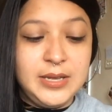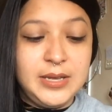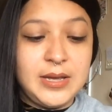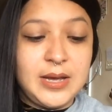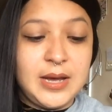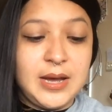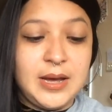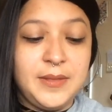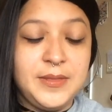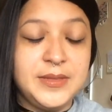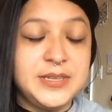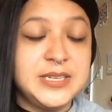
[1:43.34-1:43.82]

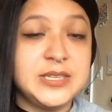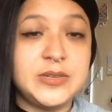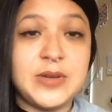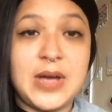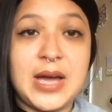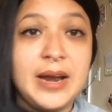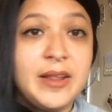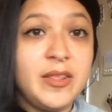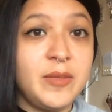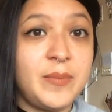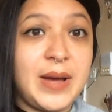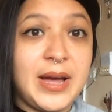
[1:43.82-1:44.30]
This is
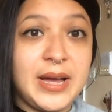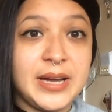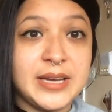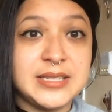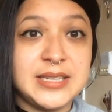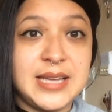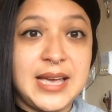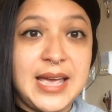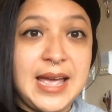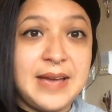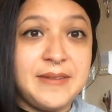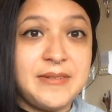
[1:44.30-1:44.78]
out of the
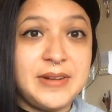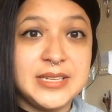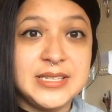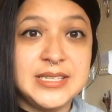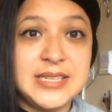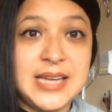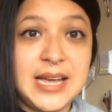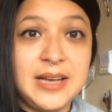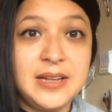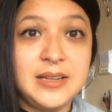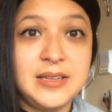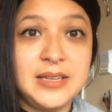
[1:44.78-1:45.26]
box. I have not
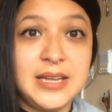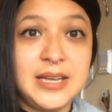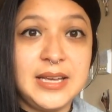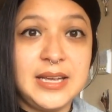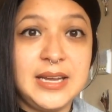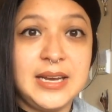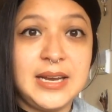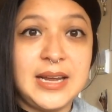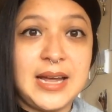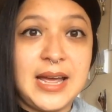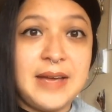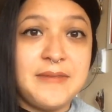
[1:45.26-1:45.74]
styled
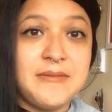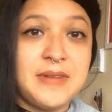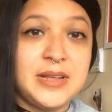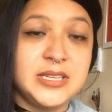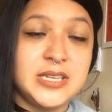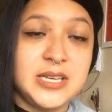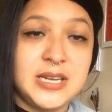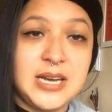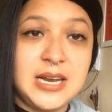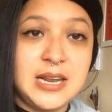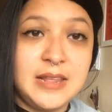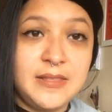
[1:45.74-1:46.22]
it. I have
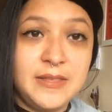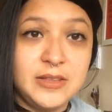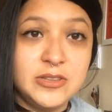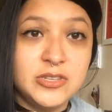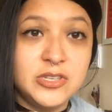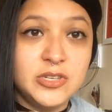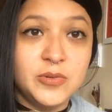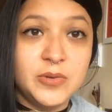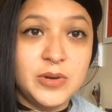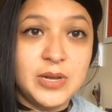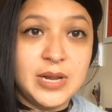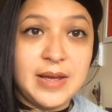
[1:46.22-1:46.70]
not done anything
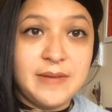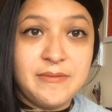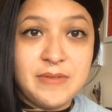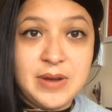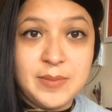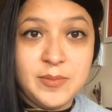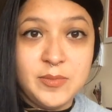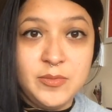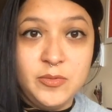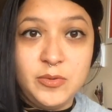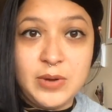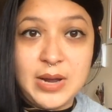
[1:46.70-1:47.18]
to it. I
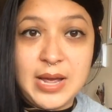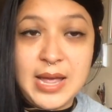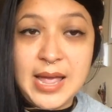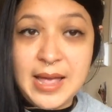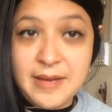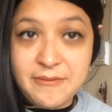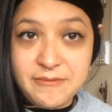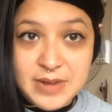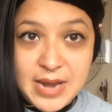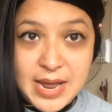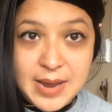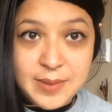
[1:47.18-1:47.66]

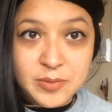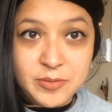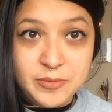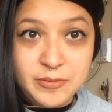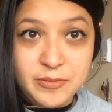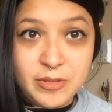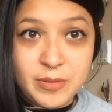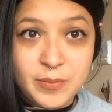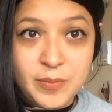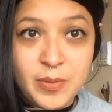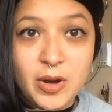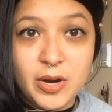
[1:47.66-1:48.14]
have not
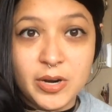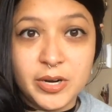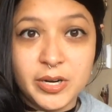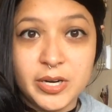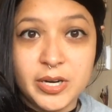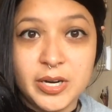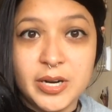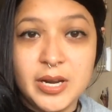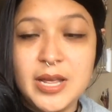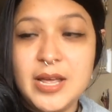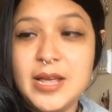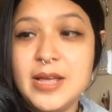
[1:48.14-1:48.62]
moved the
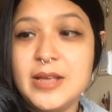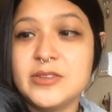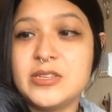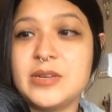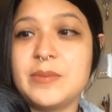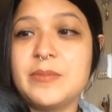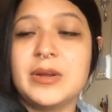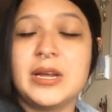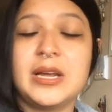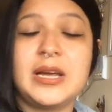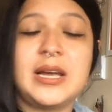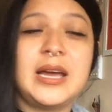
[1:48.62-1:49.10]
part.
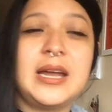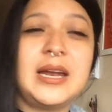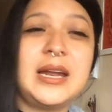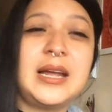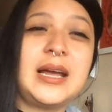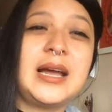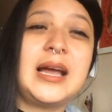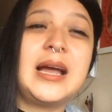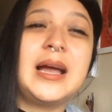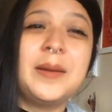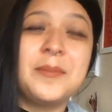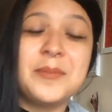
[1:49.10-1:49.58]
So
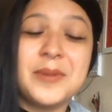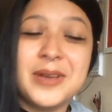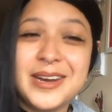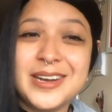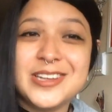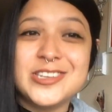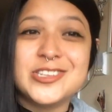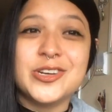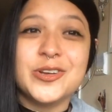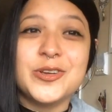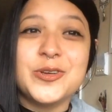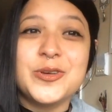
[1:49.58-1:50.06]
I'm
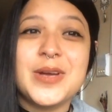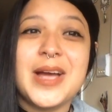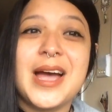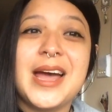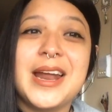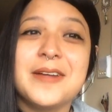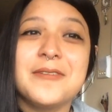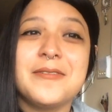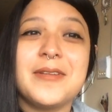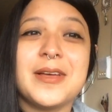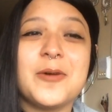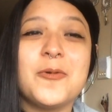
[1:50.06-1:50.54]
gonna show you
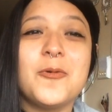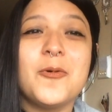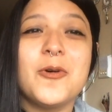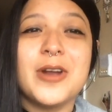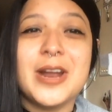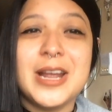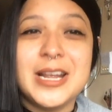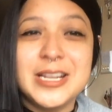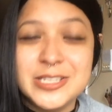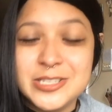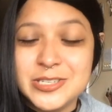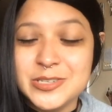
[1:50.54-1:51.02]
kind of like
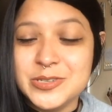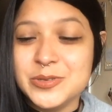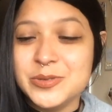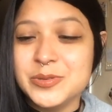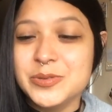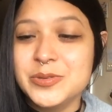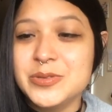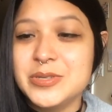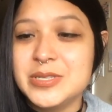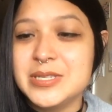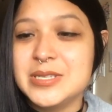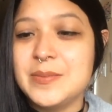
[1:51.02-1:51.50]
what I
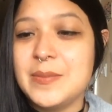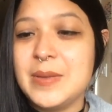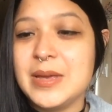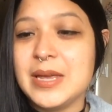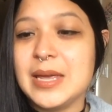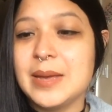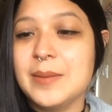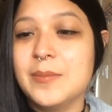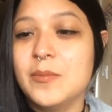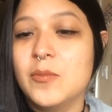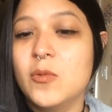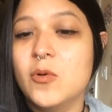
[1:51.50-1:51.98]
do to
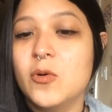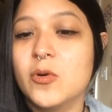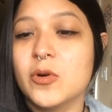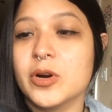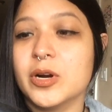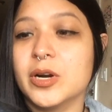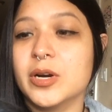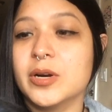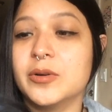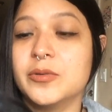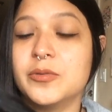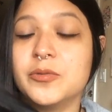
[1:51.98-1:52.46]
make it
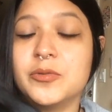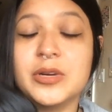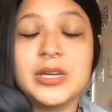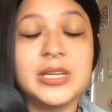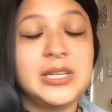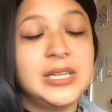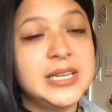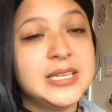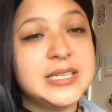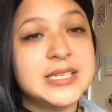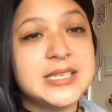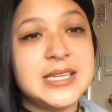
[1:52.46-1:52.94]
more
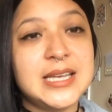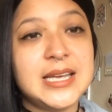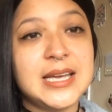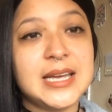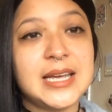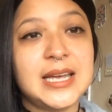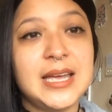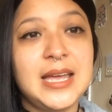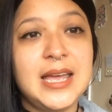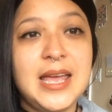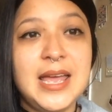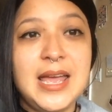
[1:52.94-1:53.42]

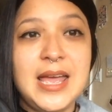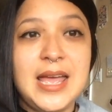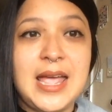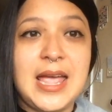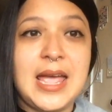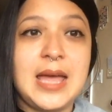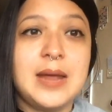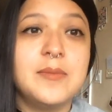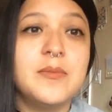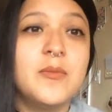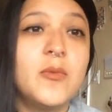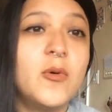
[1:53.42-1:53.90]
realistic
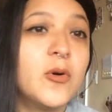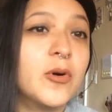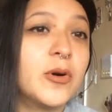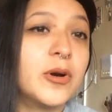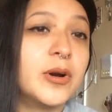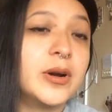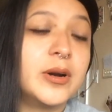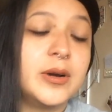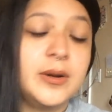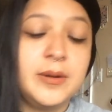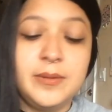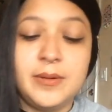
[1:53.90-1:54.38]
and
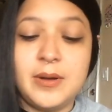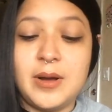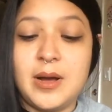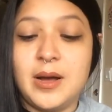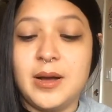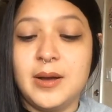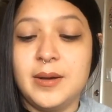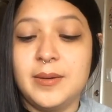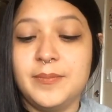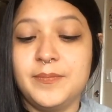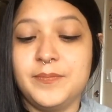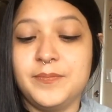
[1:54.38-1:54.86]
more
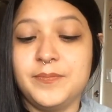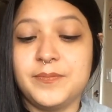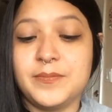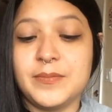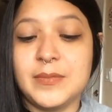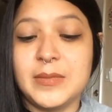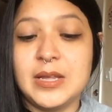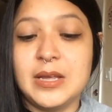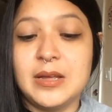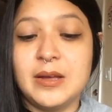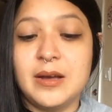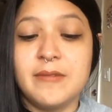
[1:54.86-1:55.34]

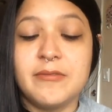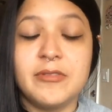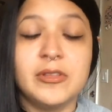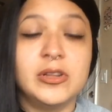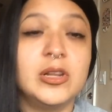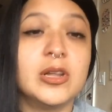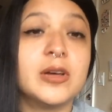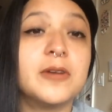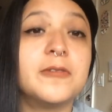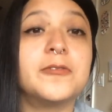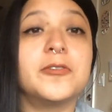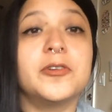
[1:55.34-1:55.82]
of the
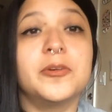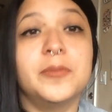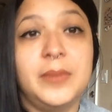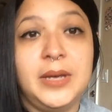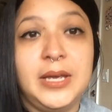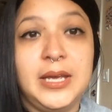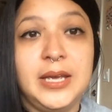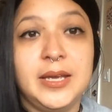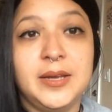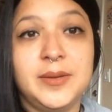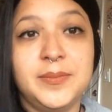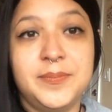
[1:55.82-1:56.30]
look for
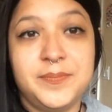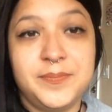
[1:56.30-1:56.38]
me.